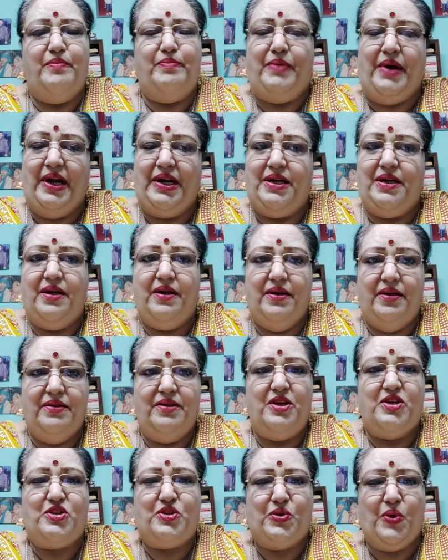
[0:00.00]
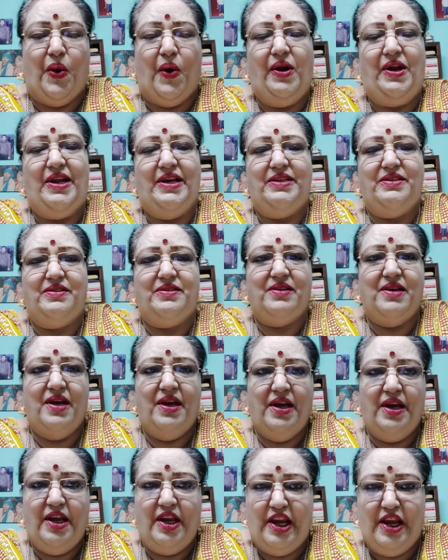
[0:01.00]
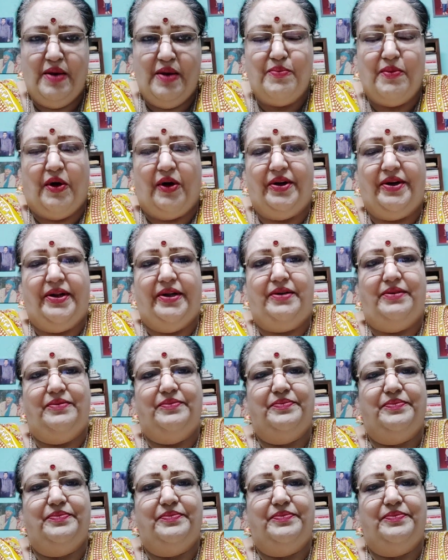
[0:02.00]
but the soul is immortal.